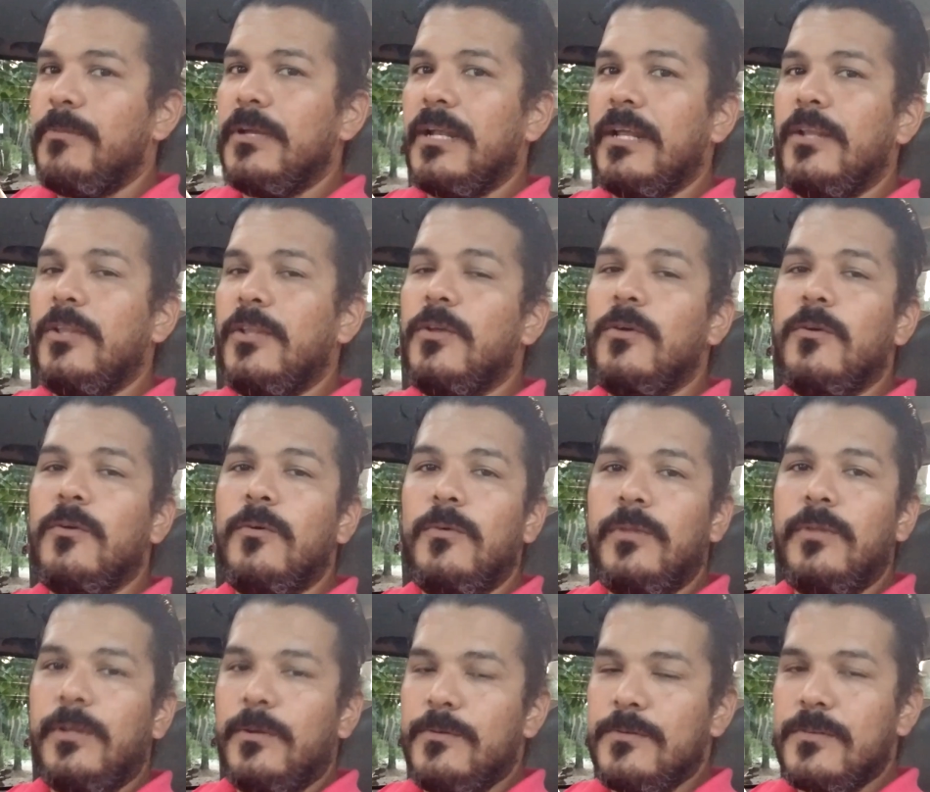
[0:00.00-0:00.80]
but I
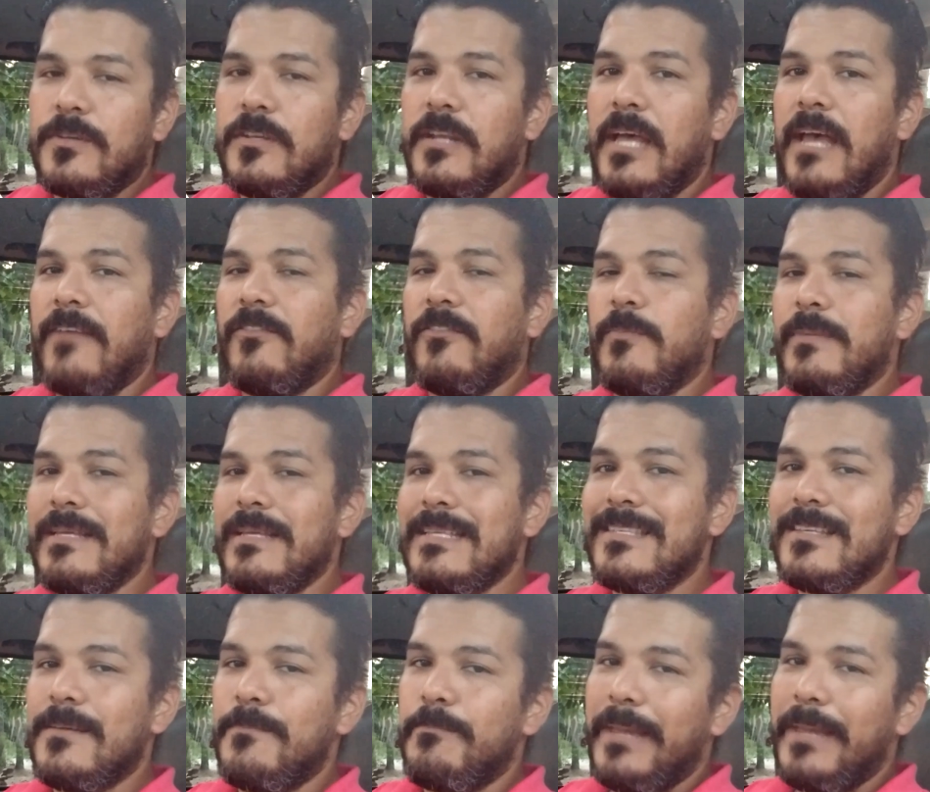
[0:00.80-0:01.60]
knew there was going to have to be
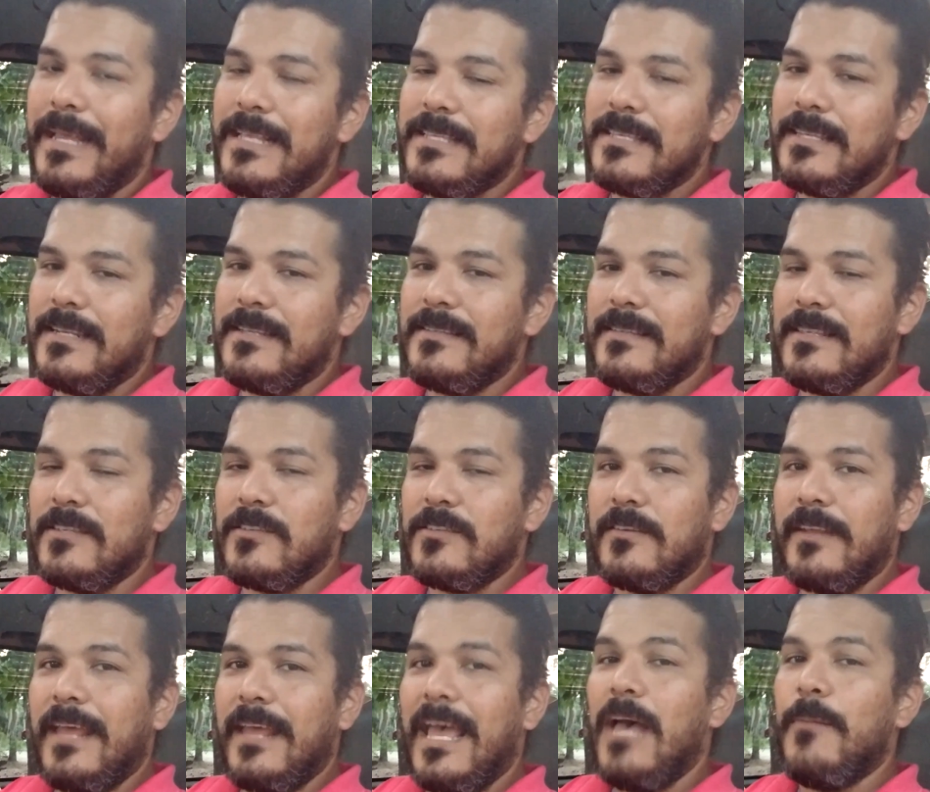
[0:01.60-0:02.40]
some maintenance
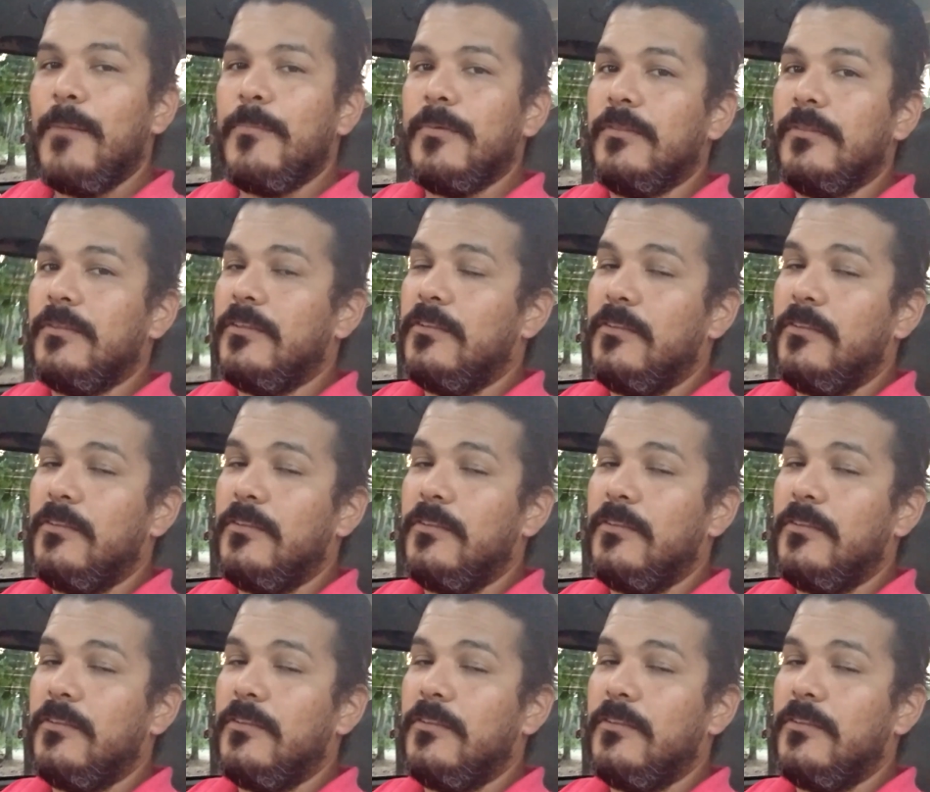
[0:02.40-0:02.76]
that's going to happen.